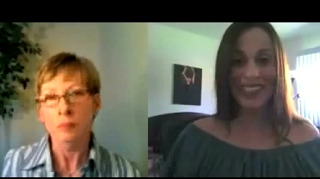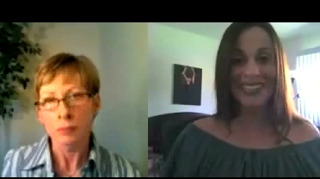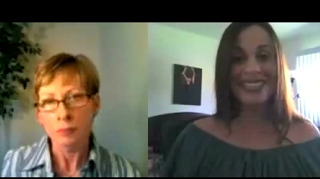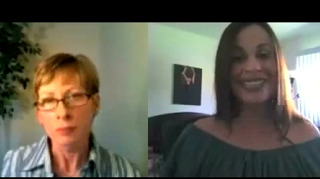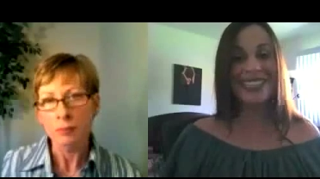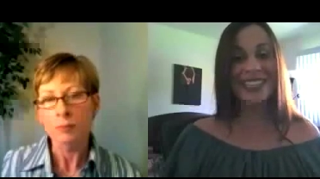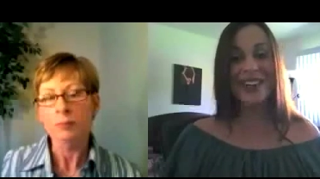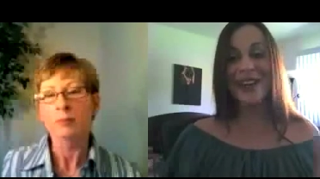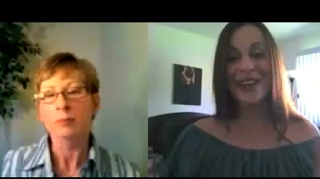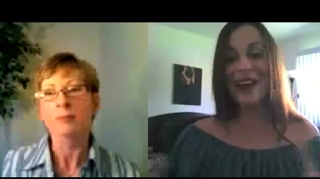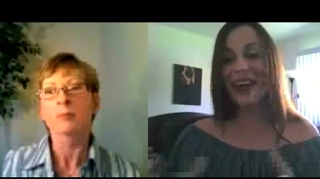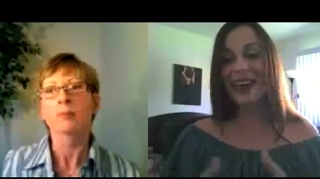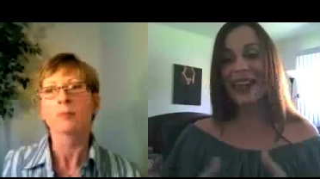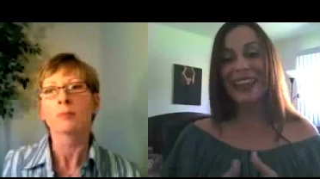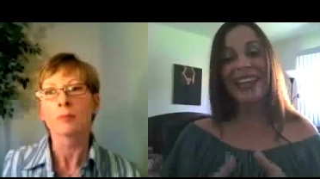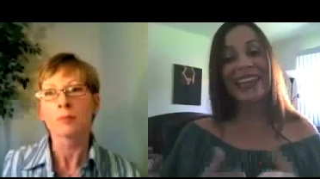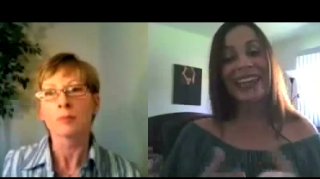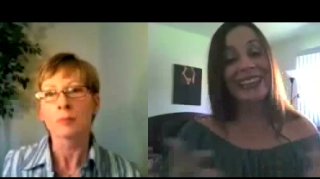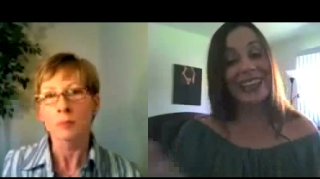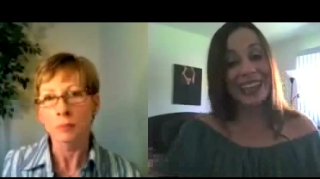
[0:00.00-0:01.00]
Speaker 1: So I
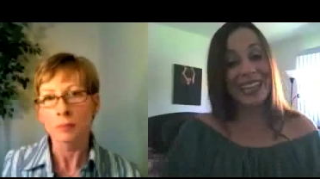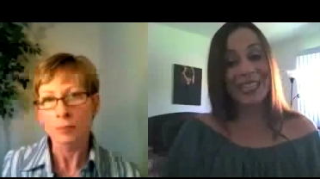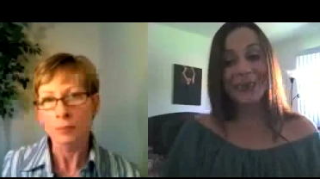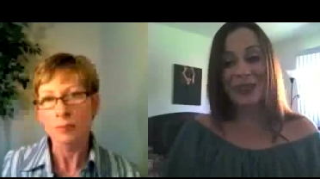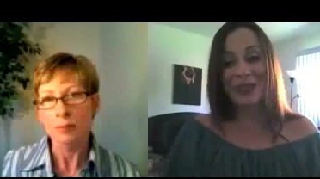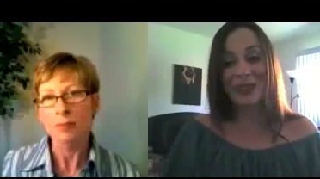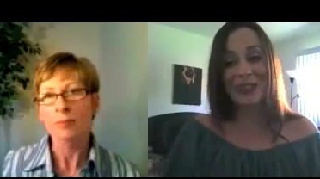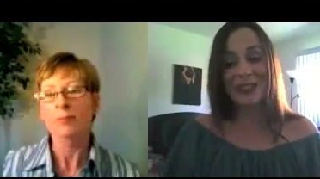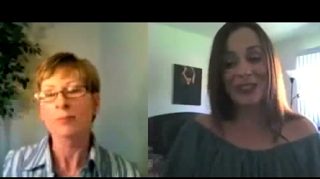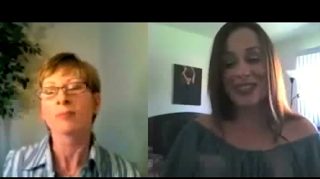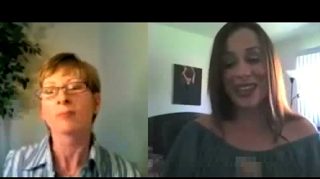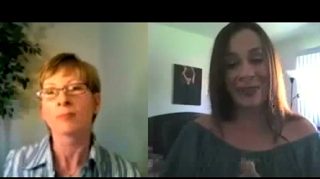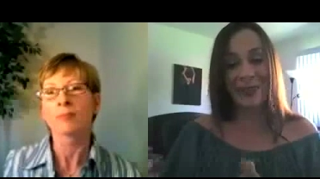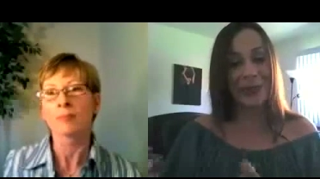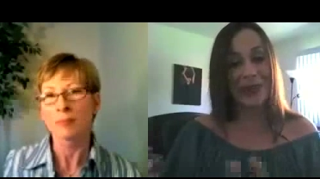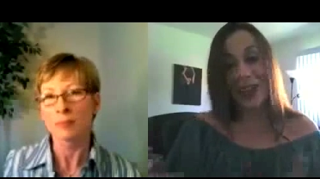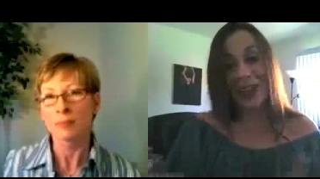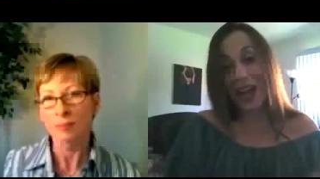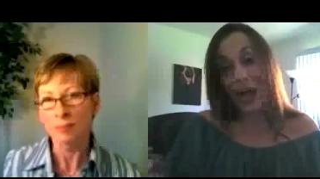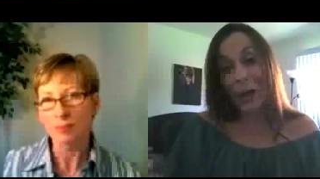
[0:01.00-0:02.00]
think that's what just
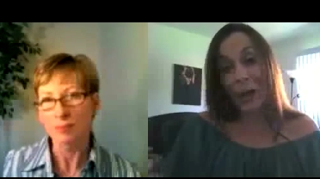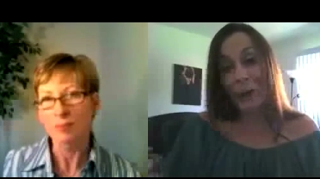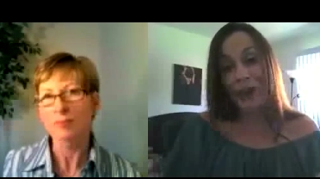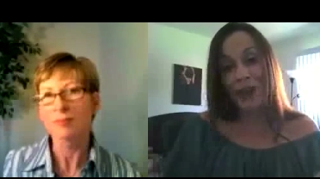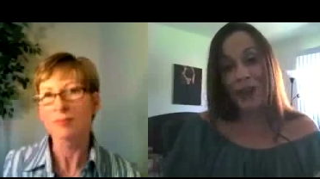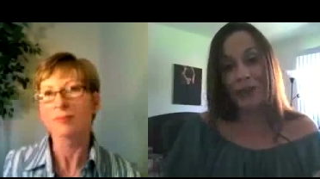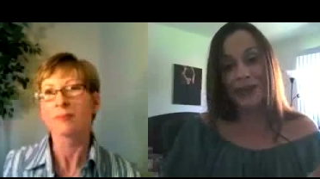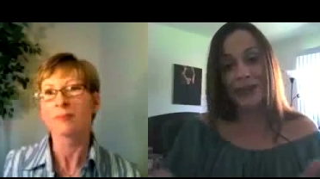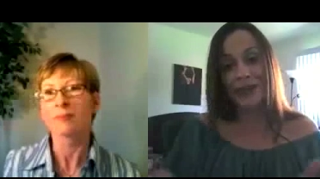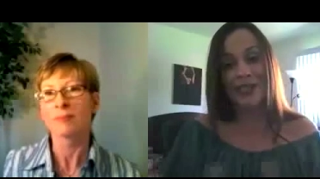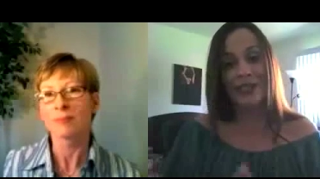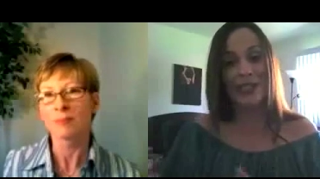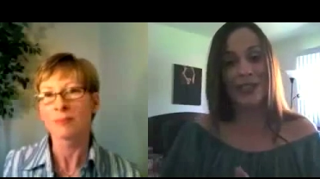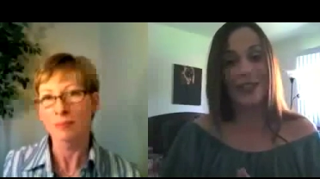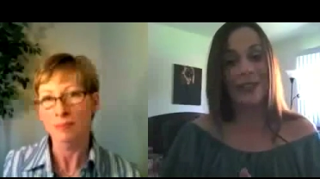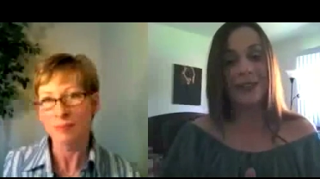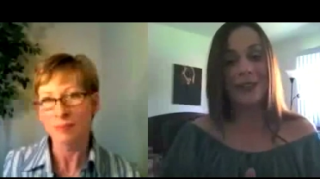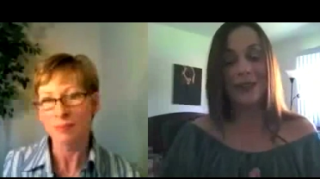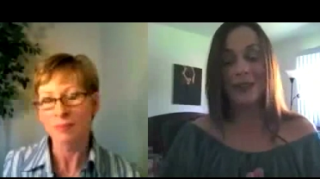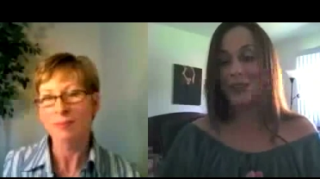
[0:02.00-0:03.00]
what happened. You know,
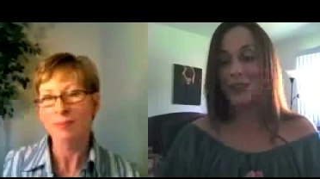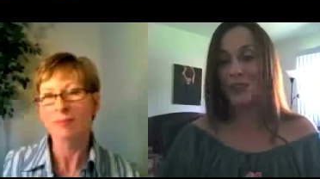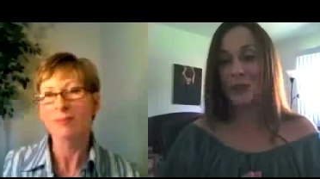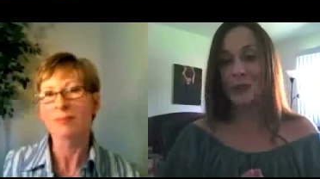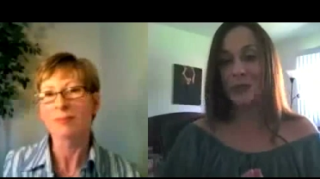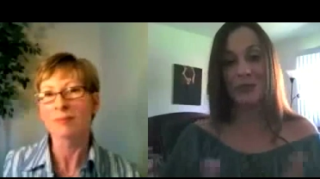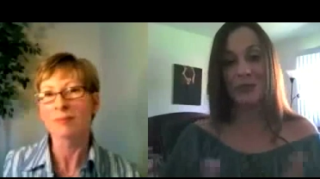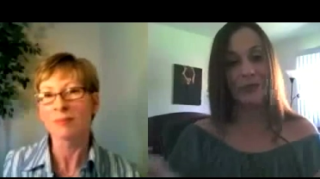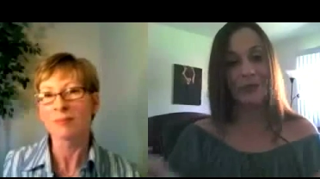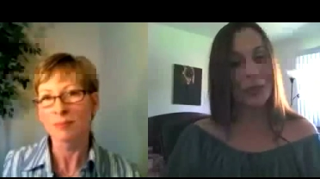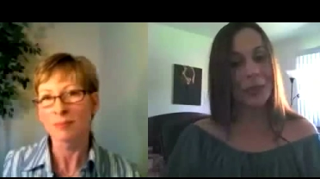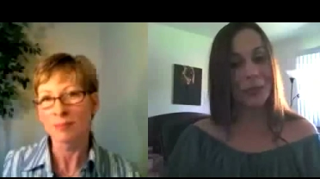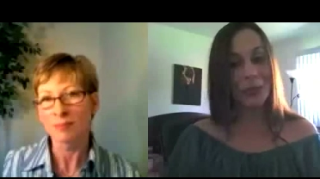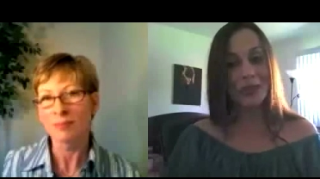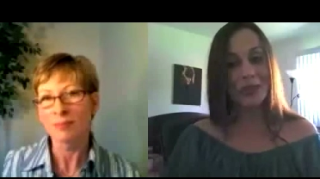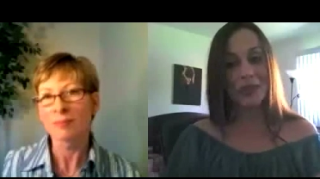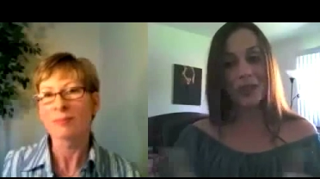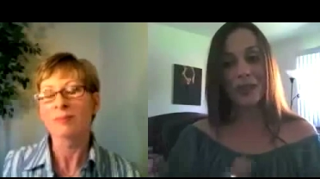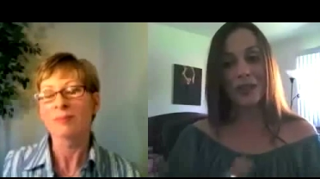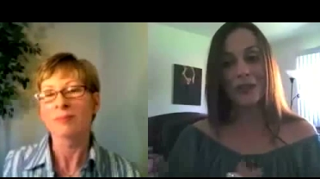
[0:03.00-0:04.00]
it just people
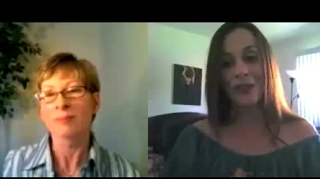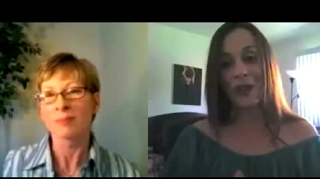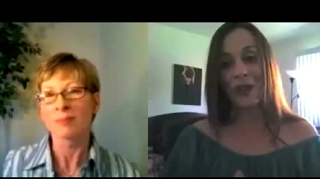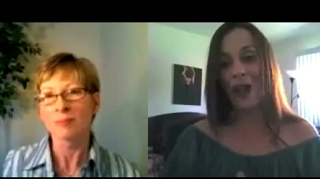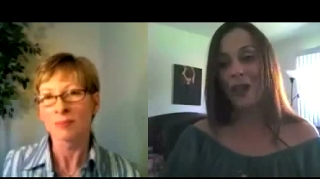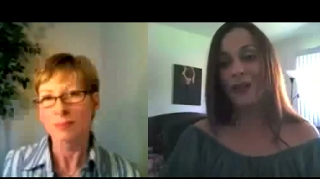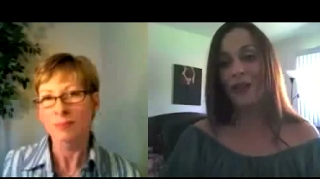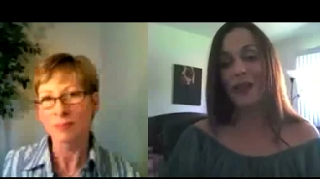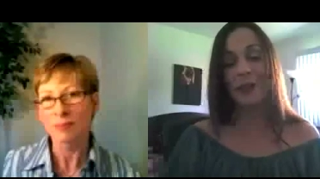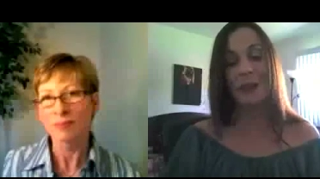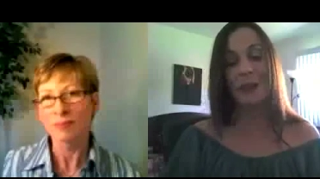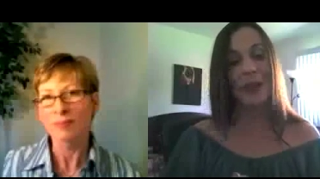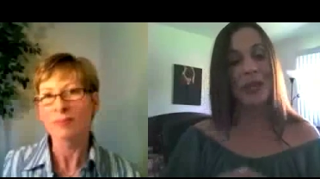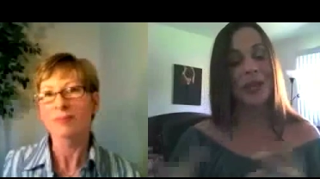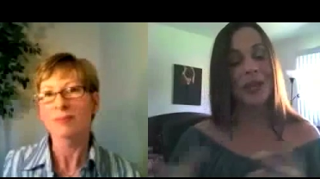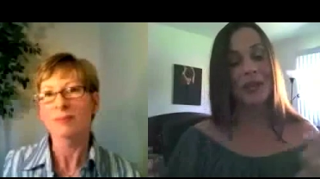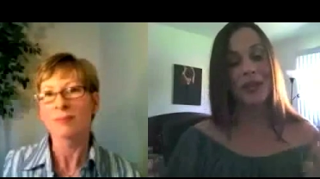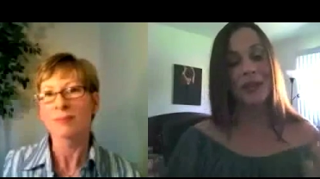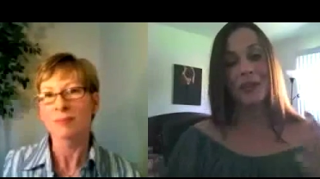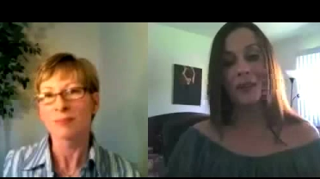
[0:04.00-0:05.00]
started following me,
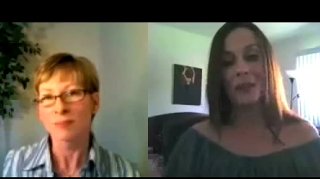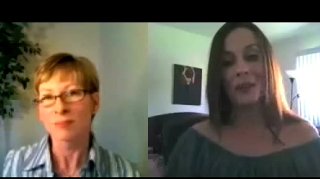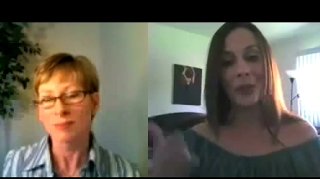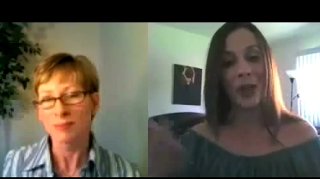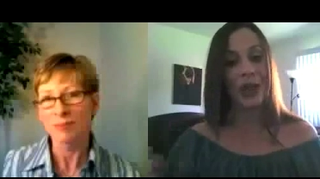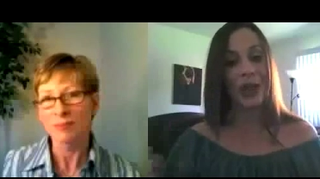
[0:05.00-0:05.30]
and